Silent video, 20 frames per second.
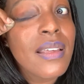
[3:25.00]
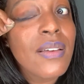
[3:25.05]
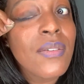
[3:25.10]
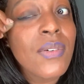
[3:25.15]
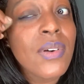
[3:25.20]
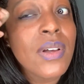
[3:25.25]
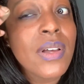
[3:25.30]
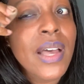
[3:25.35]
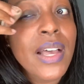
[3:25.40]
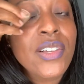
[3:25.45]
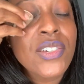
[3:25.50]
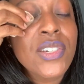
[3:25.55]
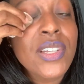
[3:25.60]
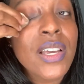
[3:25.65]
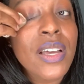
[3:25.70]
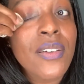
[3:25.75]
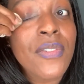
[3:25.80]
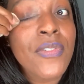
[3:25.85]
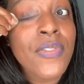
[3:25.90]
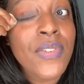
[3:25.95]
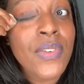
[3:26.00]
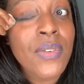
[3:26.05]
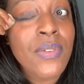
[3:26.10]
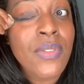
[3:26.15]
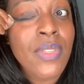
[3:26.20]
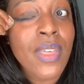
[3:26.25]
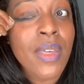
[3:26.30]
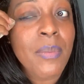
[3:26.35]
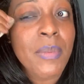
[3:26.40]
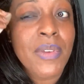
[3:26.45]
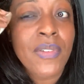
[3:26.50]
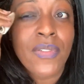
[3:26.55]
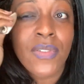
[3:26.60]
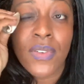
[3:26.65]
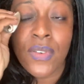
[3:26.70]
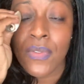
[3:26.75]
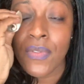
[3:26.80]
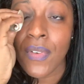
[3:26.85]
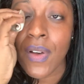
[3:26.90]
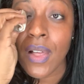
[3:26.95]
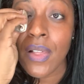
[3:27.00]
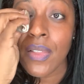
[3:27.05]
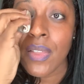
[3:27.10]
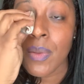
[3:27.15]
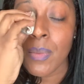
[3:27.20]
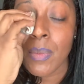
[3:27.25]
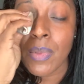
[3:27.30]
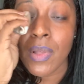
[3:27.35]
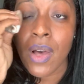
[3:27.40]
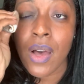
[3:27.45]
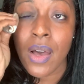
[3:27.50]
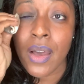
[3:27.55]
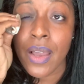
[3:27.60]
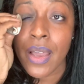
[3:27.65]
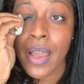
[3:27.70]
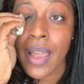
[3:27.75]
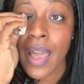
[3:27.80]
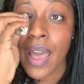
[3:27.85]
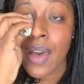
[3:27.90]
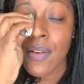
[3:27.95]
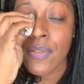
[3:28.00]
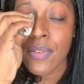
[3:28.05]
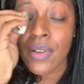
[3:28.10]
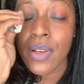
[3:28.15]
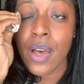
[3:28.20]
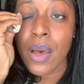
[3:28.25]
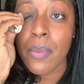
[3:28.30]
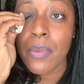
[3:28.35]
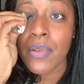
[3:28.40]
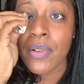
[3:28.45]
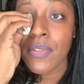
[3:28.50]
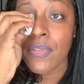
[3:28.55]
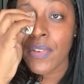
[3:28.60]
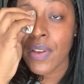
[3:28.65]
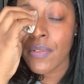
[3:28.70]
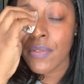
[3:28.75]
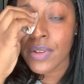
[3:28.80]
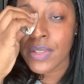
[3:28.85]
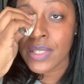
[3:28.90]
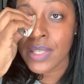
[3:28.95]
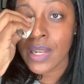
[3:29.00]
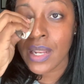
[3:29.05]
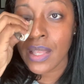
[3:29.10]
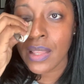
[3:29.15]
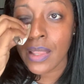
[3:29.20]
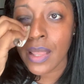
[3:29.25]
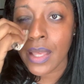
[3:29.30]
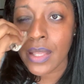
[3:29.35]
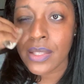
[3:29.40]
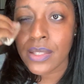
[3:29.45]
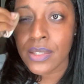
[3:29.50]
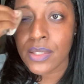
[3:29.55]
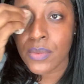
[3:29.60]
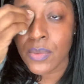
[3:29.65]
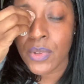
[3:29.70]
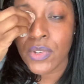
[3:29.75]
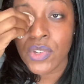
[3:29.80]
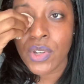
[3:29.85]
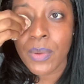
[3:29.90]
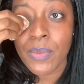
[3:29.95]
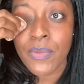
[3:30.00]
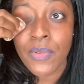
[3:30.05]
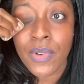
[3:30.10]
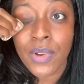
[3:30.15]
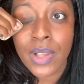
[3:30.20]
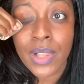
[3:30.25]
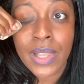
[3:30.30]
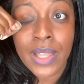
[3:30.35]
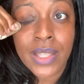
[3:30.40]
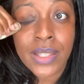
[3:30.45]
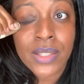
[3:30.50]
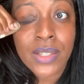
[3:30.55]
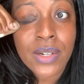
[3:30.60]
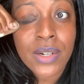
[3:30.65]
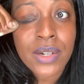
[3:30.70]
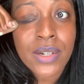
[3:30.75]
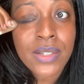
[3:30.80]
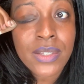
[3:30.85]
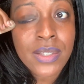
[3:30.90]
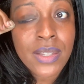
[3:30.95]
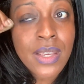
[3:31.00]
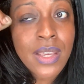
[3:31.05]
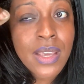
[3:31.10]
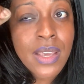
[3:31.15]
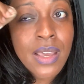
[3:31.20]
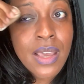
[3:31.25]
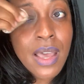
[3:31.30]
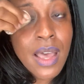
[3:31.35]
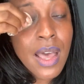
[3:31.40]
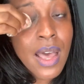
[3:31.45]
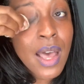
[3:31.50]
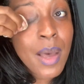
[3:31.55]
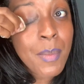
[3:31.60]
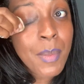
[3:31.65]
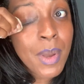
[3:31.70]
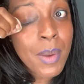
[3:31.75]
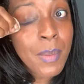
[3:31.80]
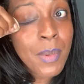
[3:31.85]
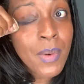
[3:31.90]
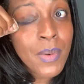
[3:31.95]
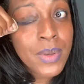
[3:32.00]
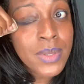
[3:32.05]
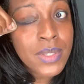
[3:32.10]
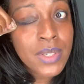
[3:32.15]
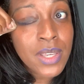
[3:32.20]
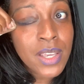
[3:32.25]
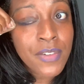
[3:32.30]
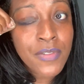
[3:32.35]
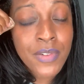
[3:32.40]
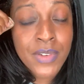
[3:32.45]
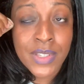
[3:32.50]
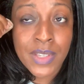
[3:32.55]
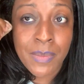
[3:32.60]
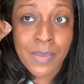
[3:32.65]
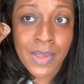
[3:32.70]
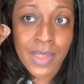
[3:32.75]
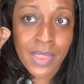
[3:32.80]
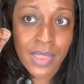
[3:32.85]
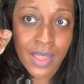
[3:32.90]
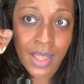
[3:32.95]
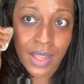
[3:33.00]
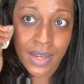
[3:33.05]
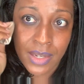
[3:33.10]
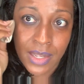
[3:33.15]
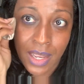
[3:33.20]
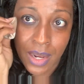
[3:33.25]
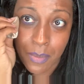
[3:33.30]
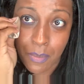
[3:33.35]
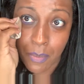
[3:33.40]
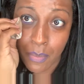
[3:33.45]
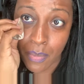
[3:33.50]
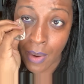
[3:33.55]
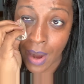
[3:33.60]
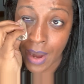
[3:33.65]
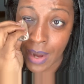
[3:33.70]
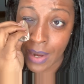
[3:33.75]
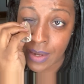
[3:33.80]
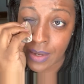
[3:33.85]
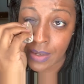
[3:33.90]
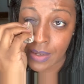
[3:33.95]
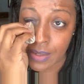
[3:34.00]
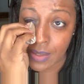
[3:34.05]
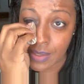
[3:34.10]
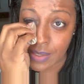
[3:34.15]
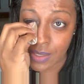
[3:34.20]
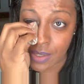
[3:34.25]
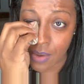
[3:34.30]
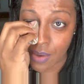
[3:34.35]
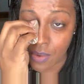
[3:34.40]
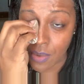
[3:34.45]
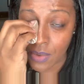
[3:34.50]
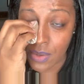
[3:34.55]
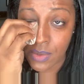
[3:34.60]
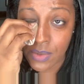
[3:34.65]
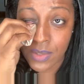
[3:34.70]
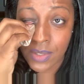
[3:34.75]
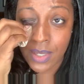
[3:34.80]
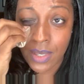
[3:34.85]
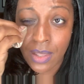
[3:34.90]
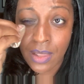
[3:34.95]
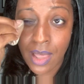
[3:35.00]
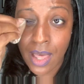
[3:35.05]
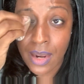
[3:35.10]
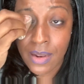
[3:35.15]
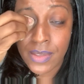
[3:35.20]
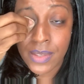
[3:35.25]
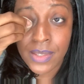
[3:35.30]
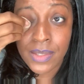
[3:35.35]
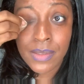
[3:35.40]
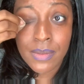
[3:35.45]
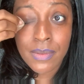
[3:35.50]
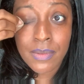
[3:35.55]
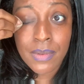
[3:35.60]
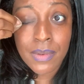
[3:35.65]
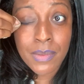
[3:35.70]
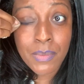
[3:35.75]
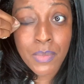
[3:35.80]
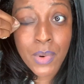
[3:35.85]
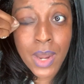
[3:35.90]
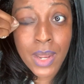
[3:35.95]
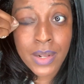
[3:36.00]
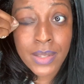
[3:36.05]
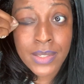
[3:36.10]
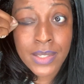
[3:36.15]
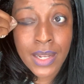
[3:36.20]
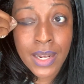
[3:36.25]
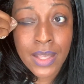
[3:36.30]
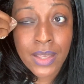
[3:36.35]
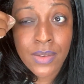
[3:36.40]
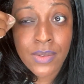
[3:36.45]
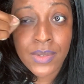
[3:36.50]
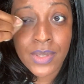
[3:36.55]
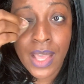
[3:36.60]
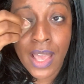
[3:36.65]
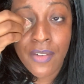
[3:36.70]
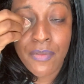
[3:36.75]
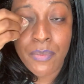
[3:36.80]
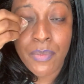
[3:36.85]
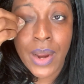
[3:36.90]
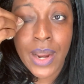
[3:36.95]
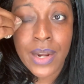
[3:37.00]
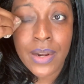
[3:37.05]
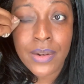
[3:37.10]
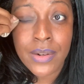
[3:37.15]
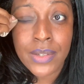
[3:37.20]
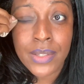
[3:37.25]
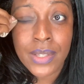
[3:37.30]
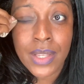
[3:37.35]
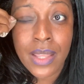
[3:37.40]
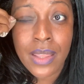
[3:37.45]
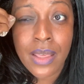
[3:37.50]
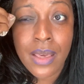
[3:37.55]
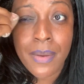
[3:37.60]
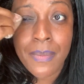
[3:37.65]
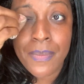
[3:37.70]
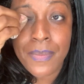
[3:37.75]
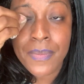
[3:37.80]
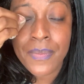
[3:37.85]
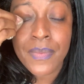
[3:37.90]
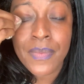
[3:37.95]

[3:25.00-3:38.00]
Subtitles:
Well, actually a few of them. If you follow the blog, I have a couple of favorites that I like to switch up for cleansers. I'm always looking for something that can brighten. So you'll see a lot of those products that I use have brighteners in them.